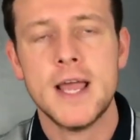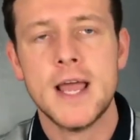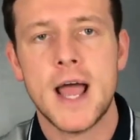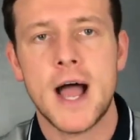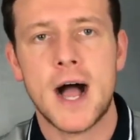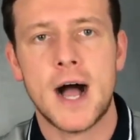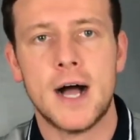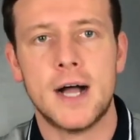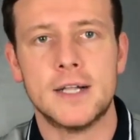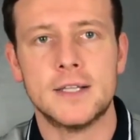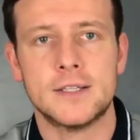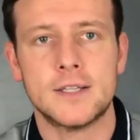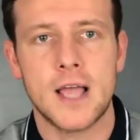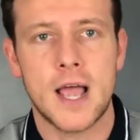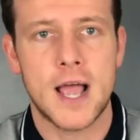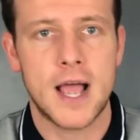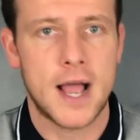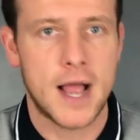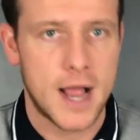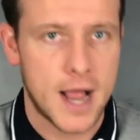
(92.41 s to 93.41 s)
And
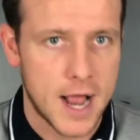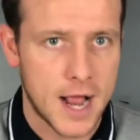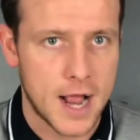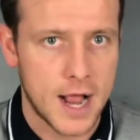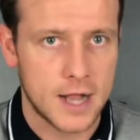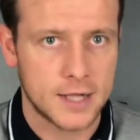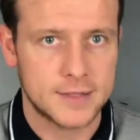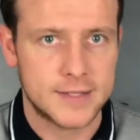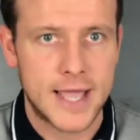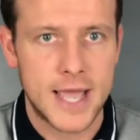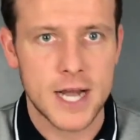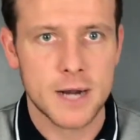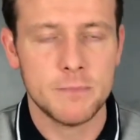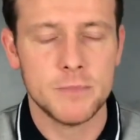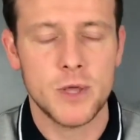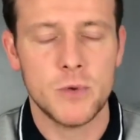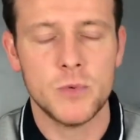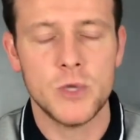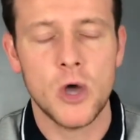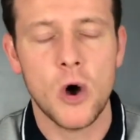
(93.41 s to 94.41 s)
uh, a term
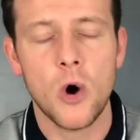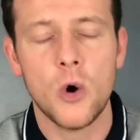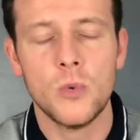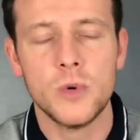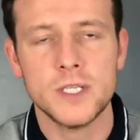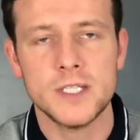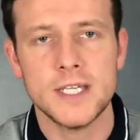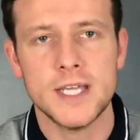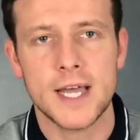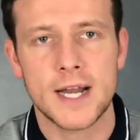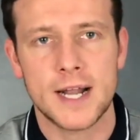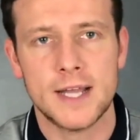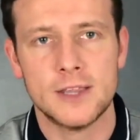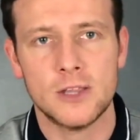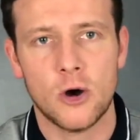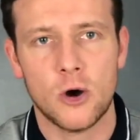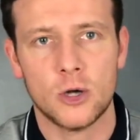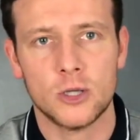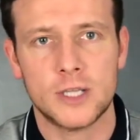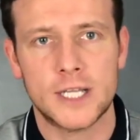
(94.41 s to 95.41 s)
that we always hear in the
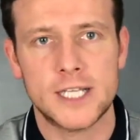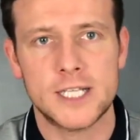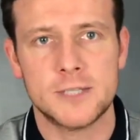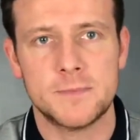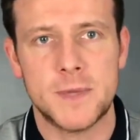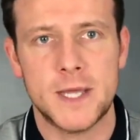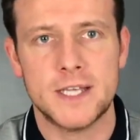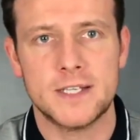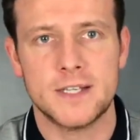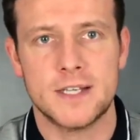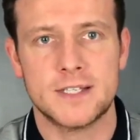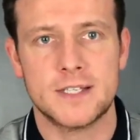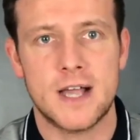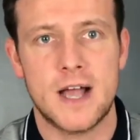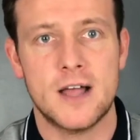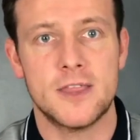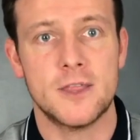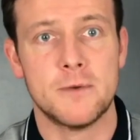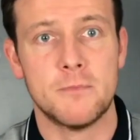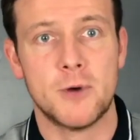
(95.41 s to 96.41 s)
online space is
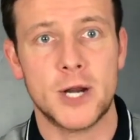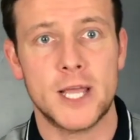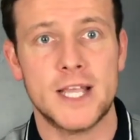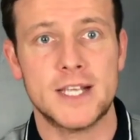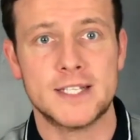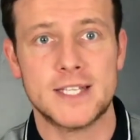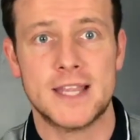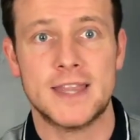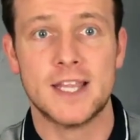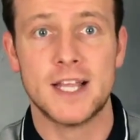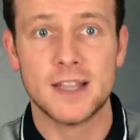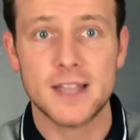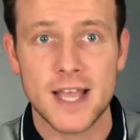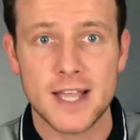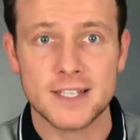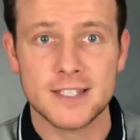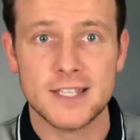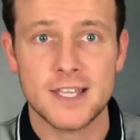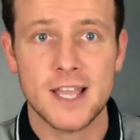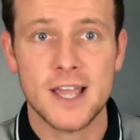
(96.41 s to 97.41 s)
that the money is in the
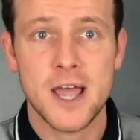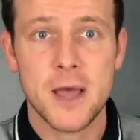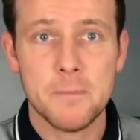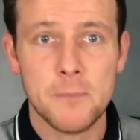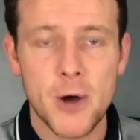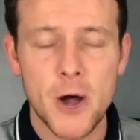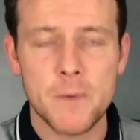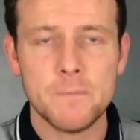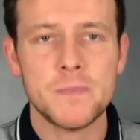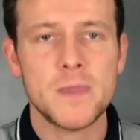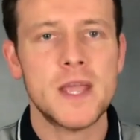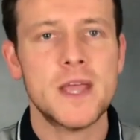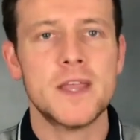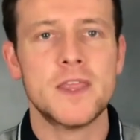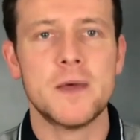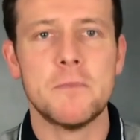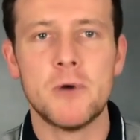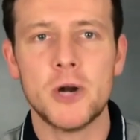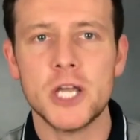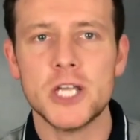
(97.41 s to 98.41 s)
list. But
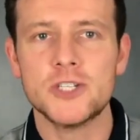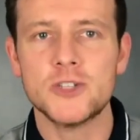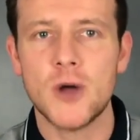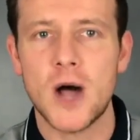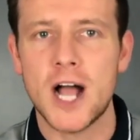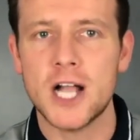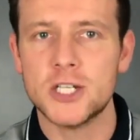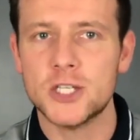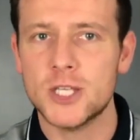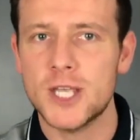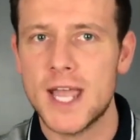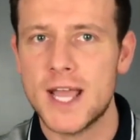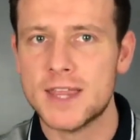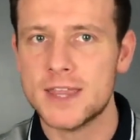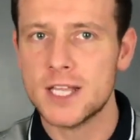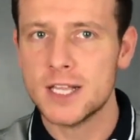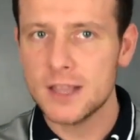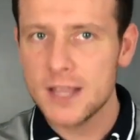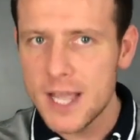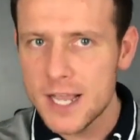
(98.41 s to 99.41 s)
the money is not actually in
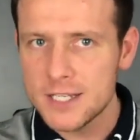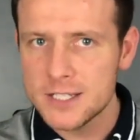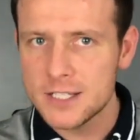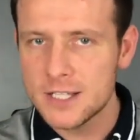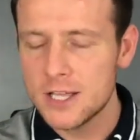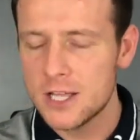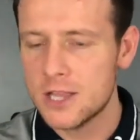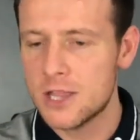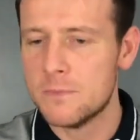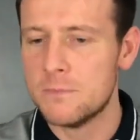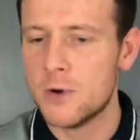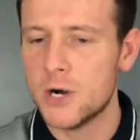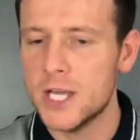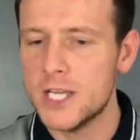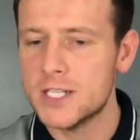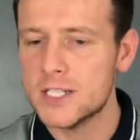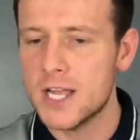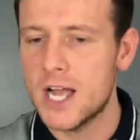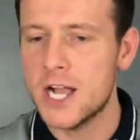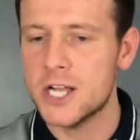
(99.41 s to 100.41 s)
the list, the money
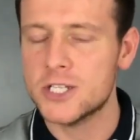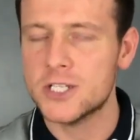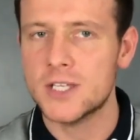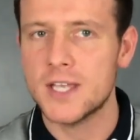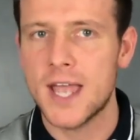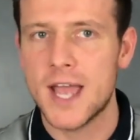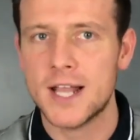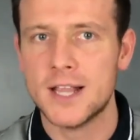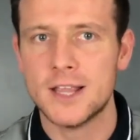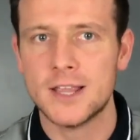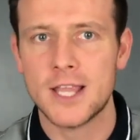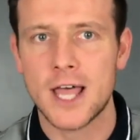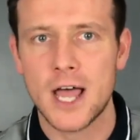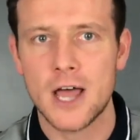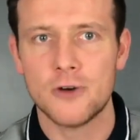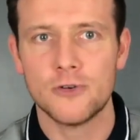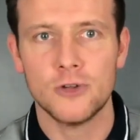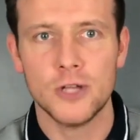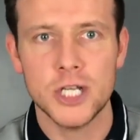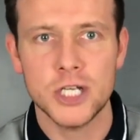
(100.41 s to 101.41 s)
is actually in the
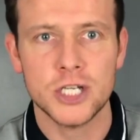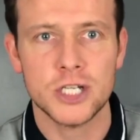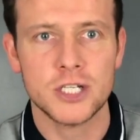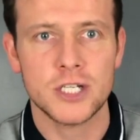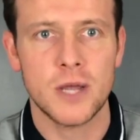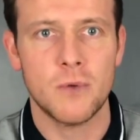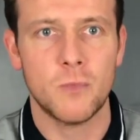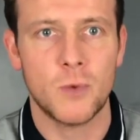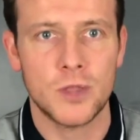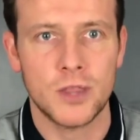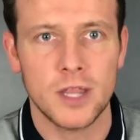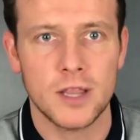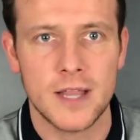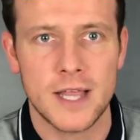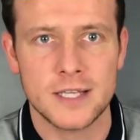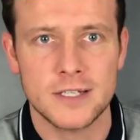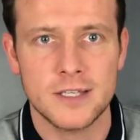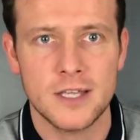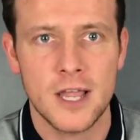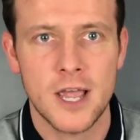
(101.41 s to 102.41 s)
relationship with the
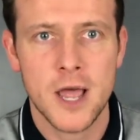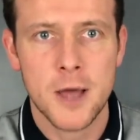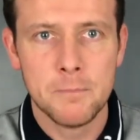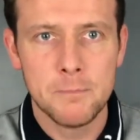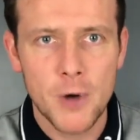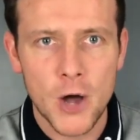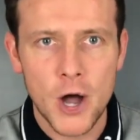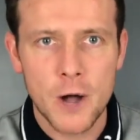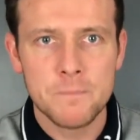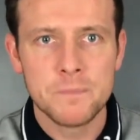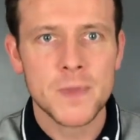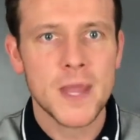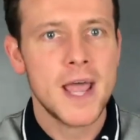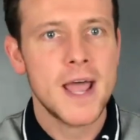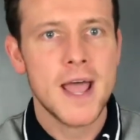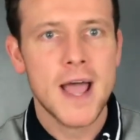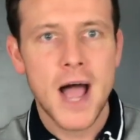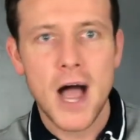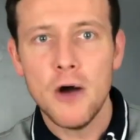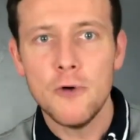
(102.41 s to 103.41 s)
list. But
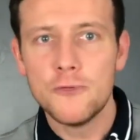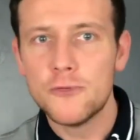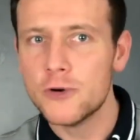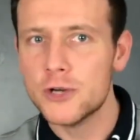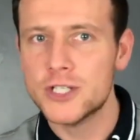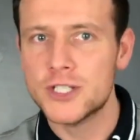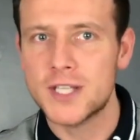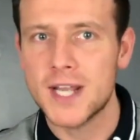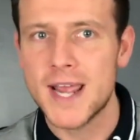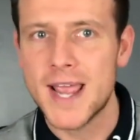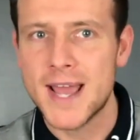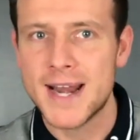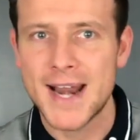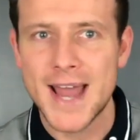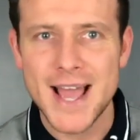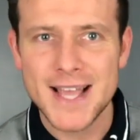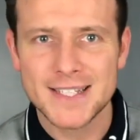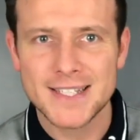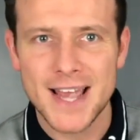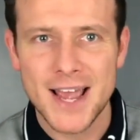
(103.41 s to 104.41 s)
how frustrating
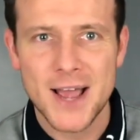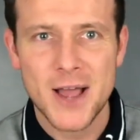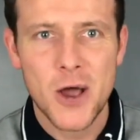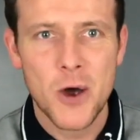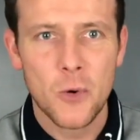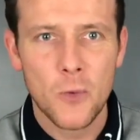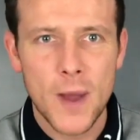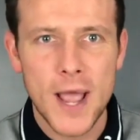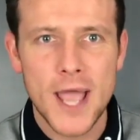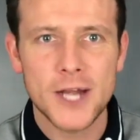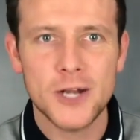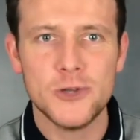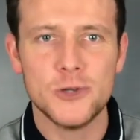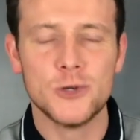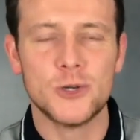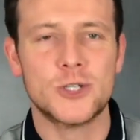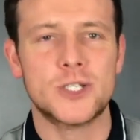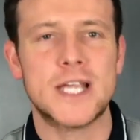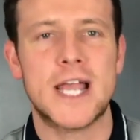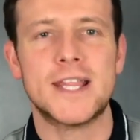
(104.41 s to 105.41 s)
is it when you're
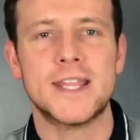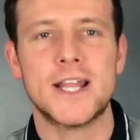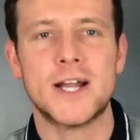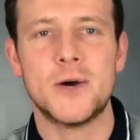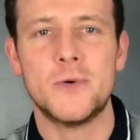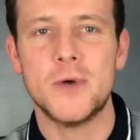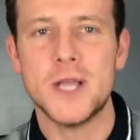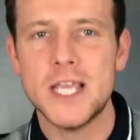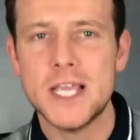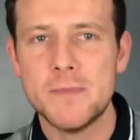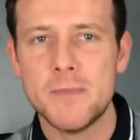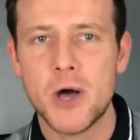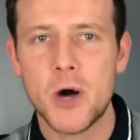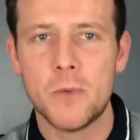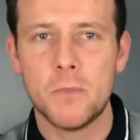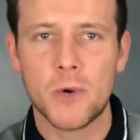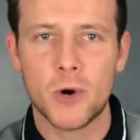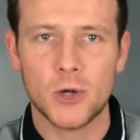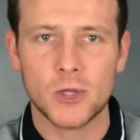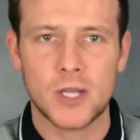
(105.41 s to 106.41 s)
sending out email
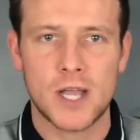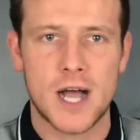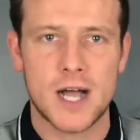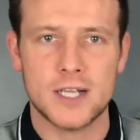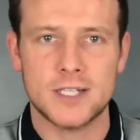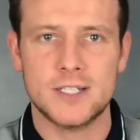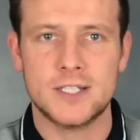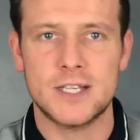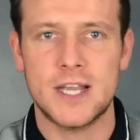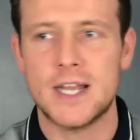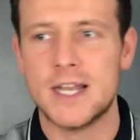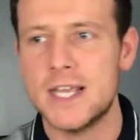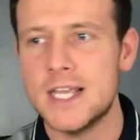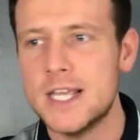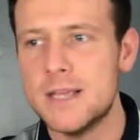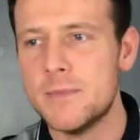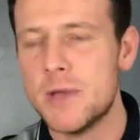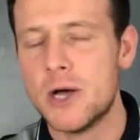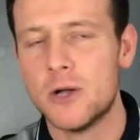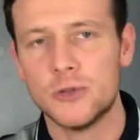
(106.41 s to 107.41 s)
broadcasts and
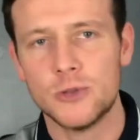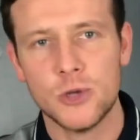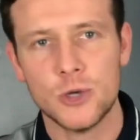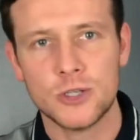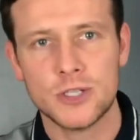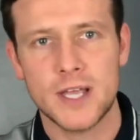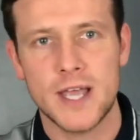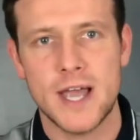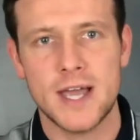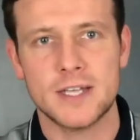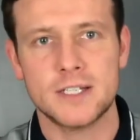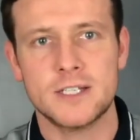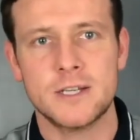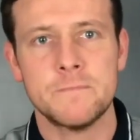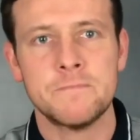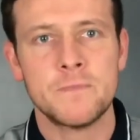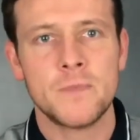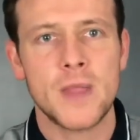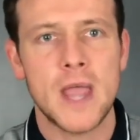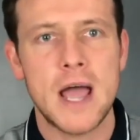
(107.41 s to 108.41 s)
email newsletters
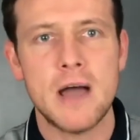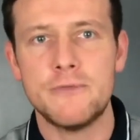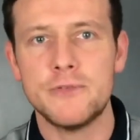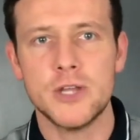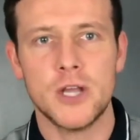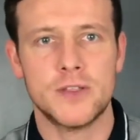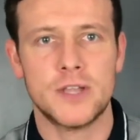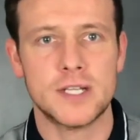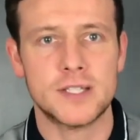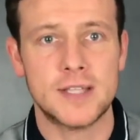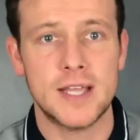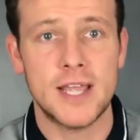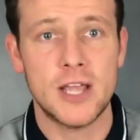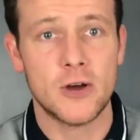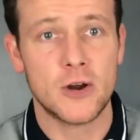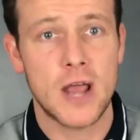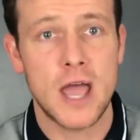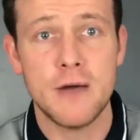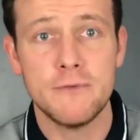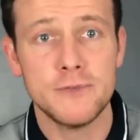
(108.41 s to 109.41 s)
every other day
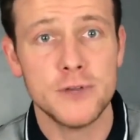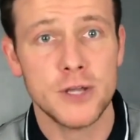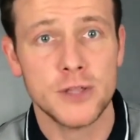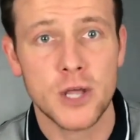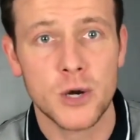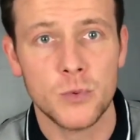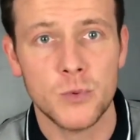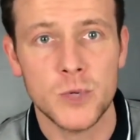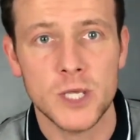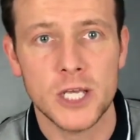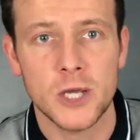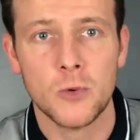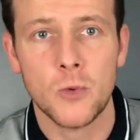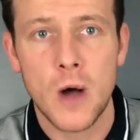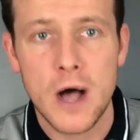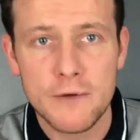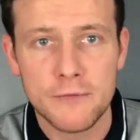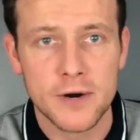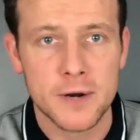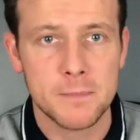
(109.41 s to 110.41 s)
or every other week,
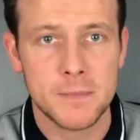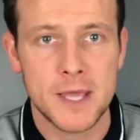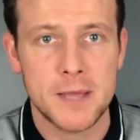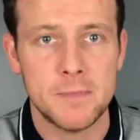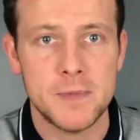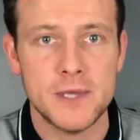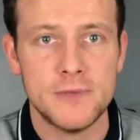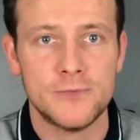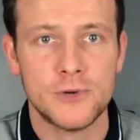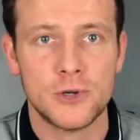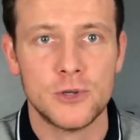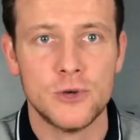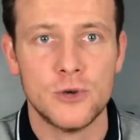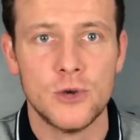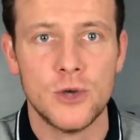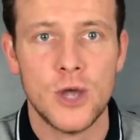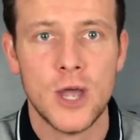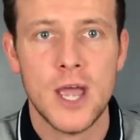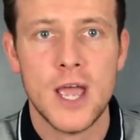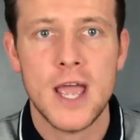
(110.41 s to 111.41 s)
whatever it may be for
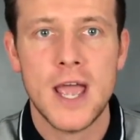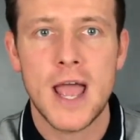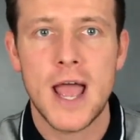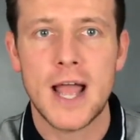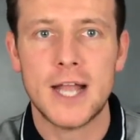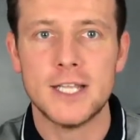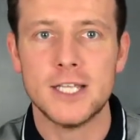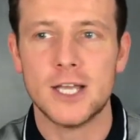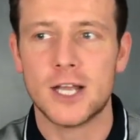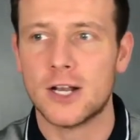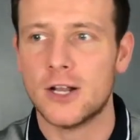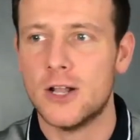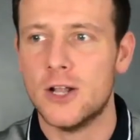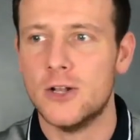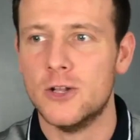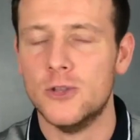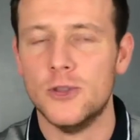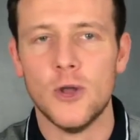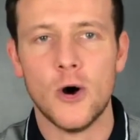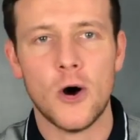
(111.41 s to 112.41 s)
you, and you're
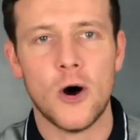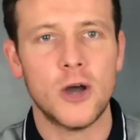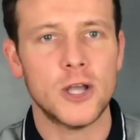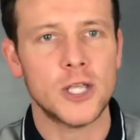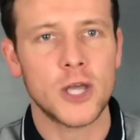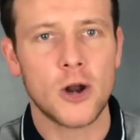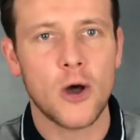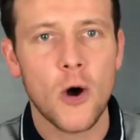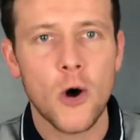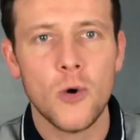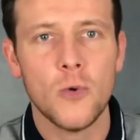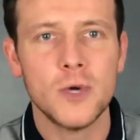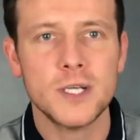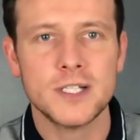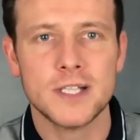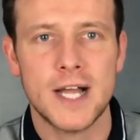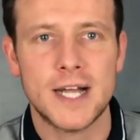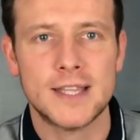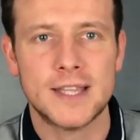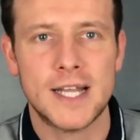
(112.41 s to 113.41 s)
not, you're always
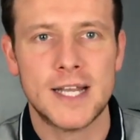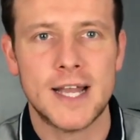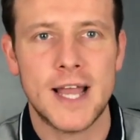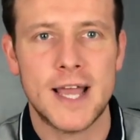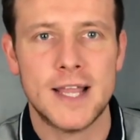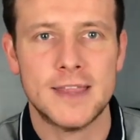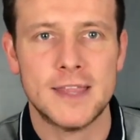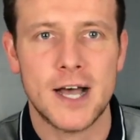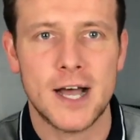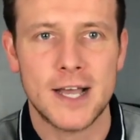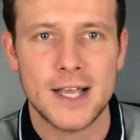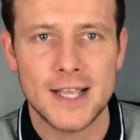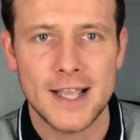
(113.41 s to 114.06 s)
landing in that